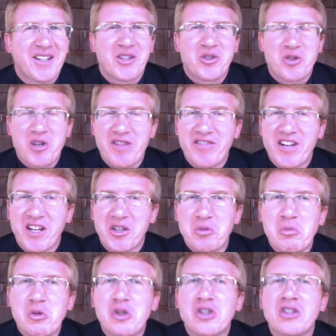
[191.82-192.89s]
To live in a
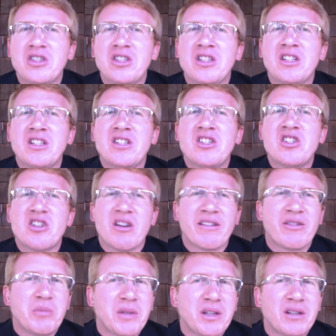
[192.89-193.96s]
community, share the
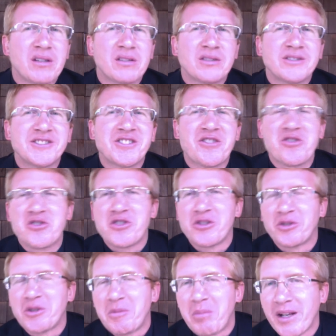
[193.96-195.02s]
meals, the
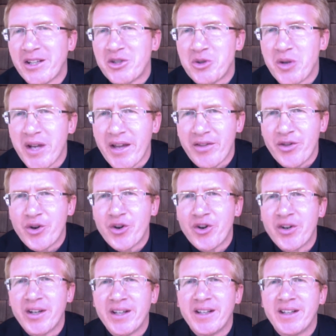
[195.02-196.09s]
children play together,
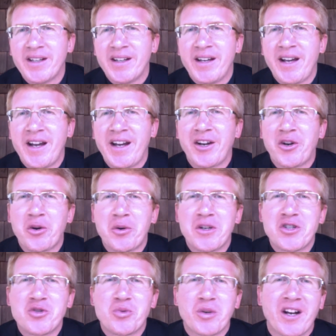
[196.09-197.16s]
and encourage
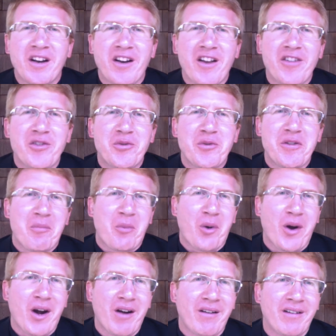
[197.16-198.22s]
one another with
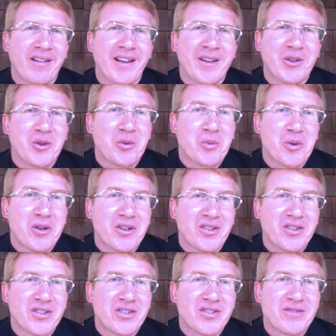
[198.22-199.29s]
prayer and good
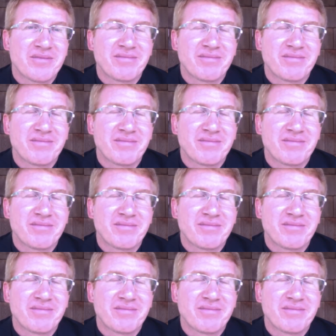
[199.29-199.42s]
works.